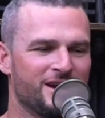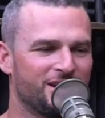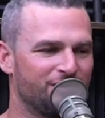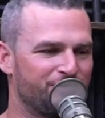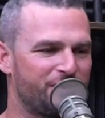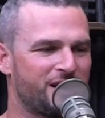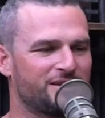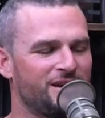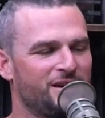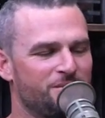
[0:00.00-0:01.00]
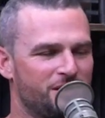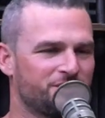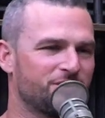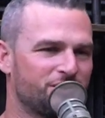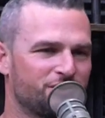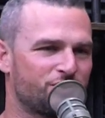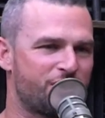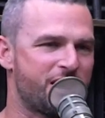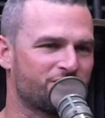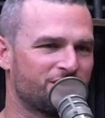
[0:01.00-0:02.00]
in fact any muscle
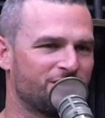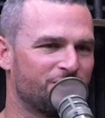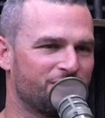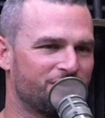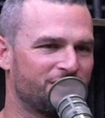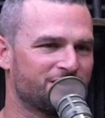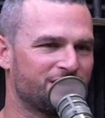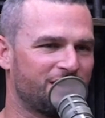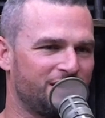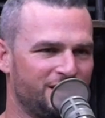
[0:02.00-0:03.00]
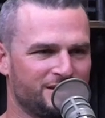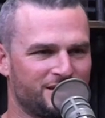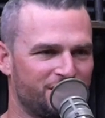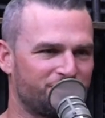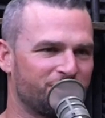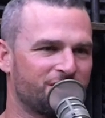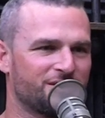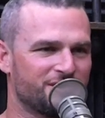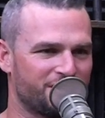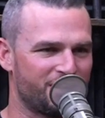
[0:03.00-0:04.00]
contraction, whether it's like eccentric,
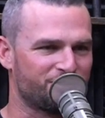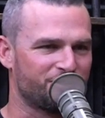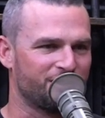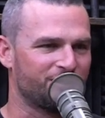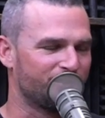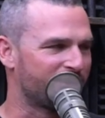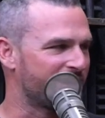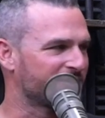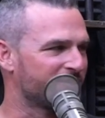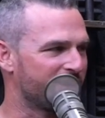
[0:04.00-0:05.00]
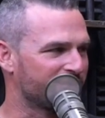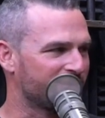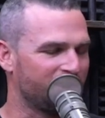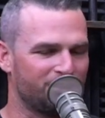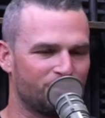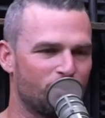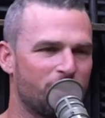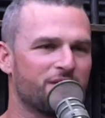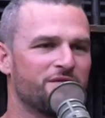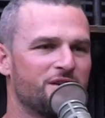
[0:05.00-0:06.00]
concentric, or isometric, either
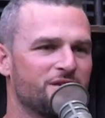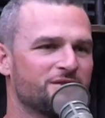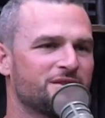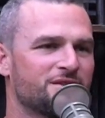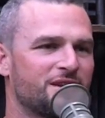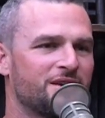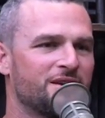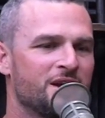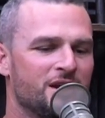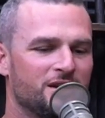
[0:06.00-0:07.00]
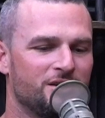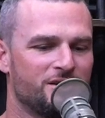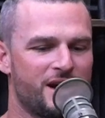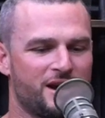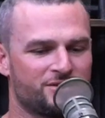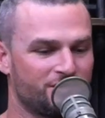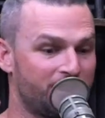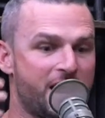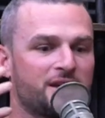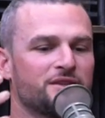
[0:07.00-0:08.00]
one of those is going to you know act
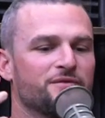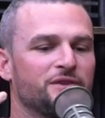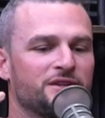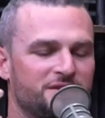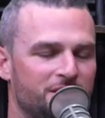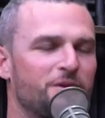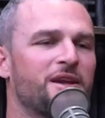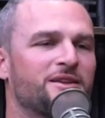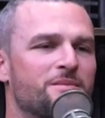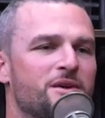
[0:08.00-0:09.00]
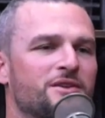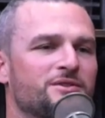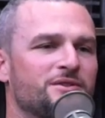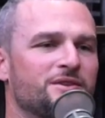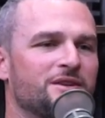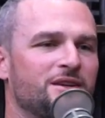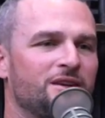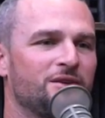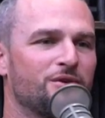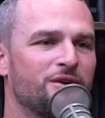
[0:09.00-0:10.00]
actively stimulate the muscle in,
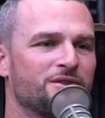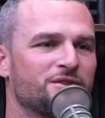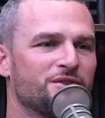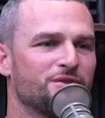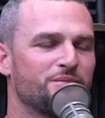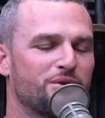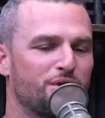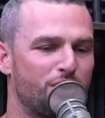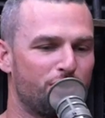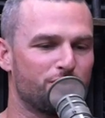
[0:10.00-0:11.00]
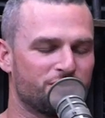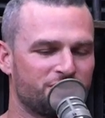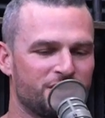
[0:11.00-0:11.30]
in, order to produce